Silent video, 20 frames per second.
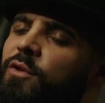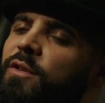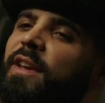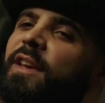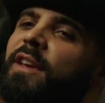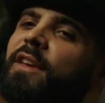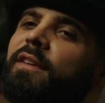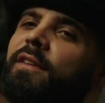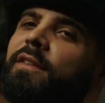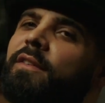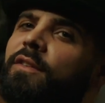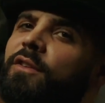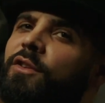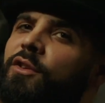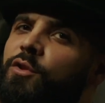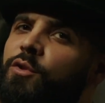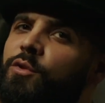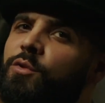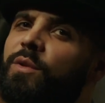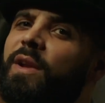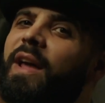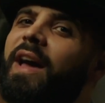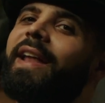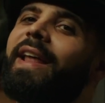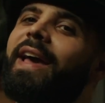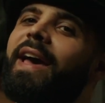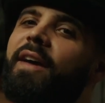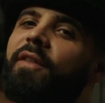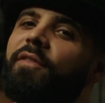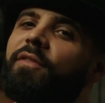you think you
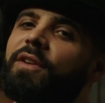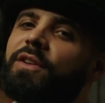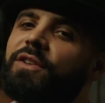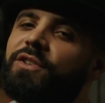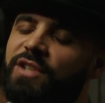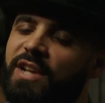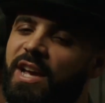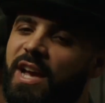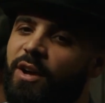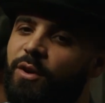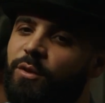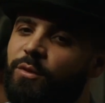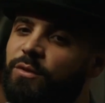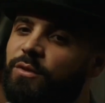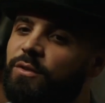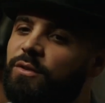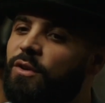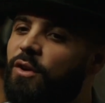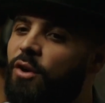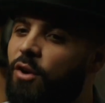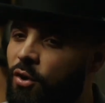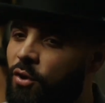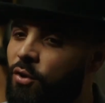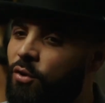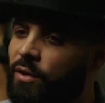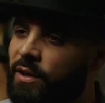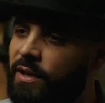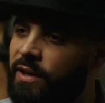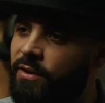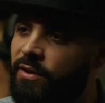not having a child
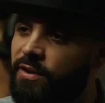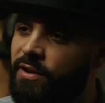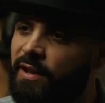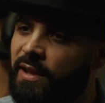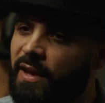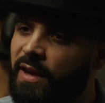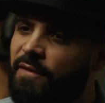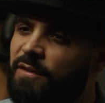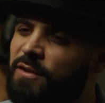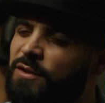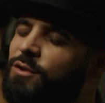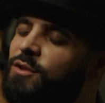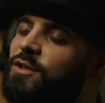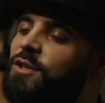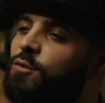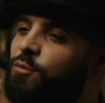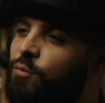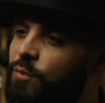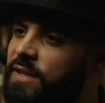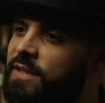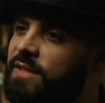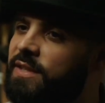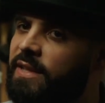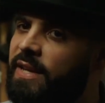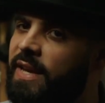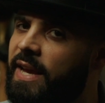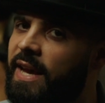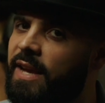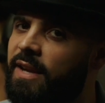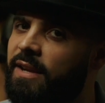earlier in your life, because you just
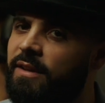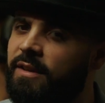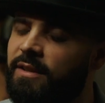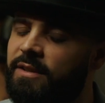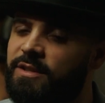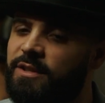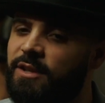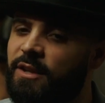recently had a, a,